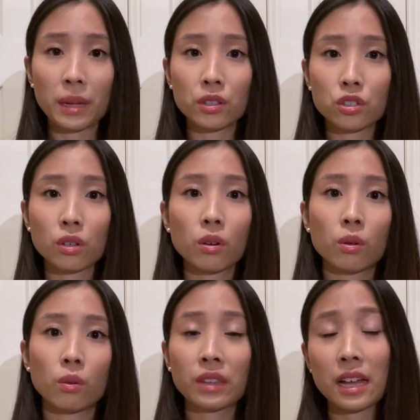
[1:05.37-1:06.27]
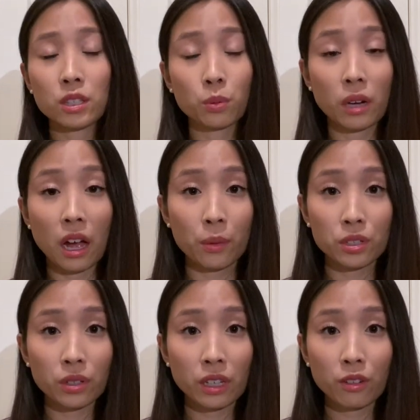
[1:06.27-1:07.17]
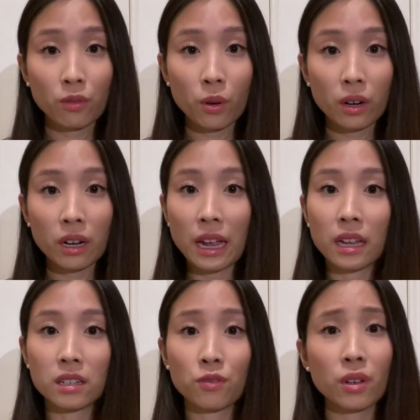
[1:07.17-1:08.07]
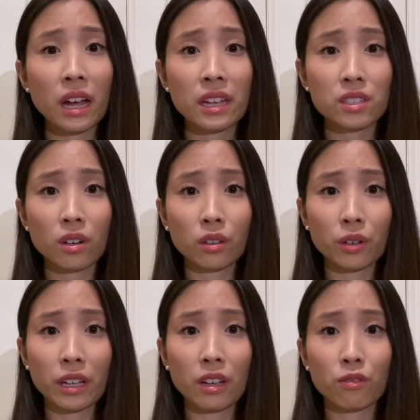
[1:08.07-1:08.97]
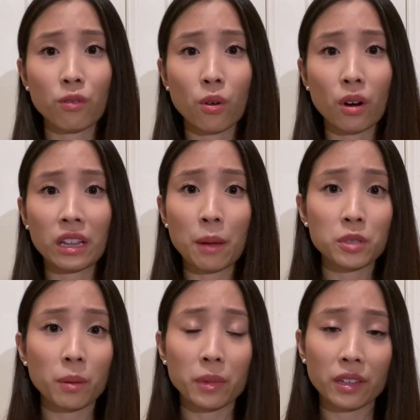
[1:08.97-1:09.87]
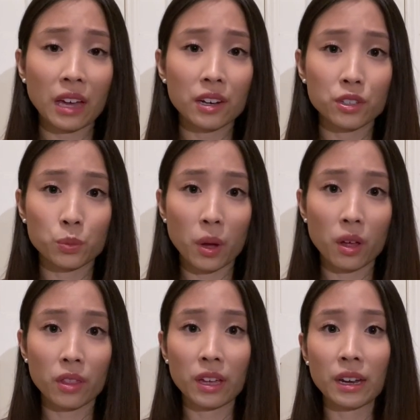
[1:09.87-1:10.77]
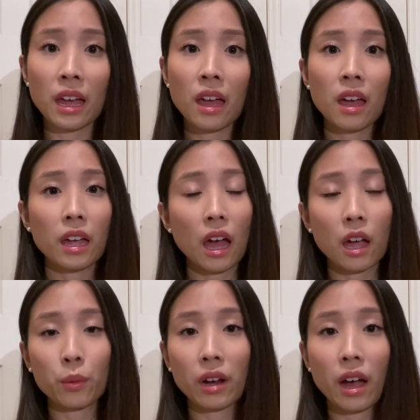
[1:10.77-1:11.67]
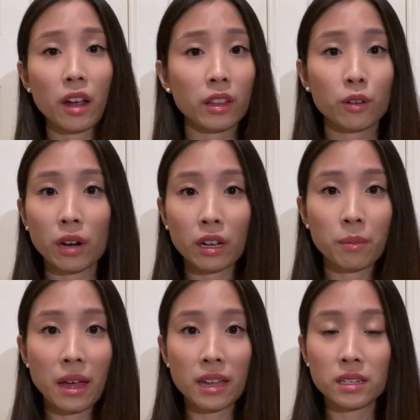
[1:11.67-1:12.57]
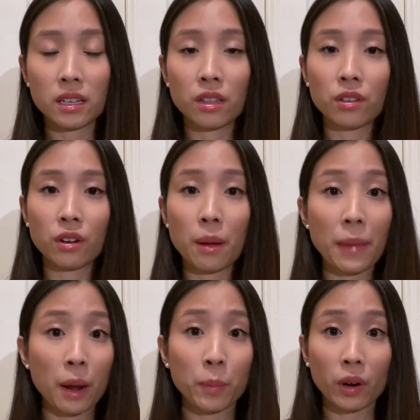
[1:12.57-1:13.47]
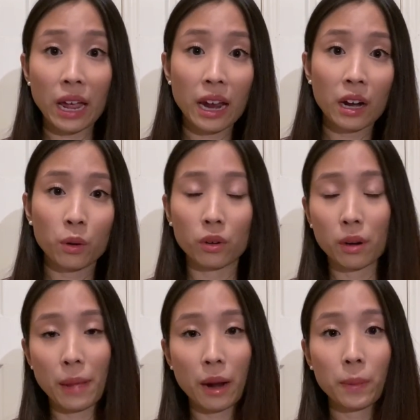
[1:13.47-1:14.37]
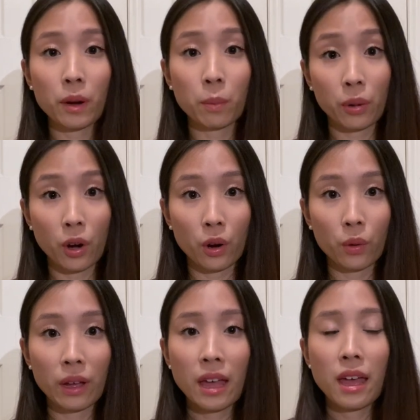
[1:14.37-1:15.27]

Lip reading: And so that's what I was looking for. And if you guys are looking for a laptop like that as well, then I would highly recommend either a MacBook Air or a MacBook Pro.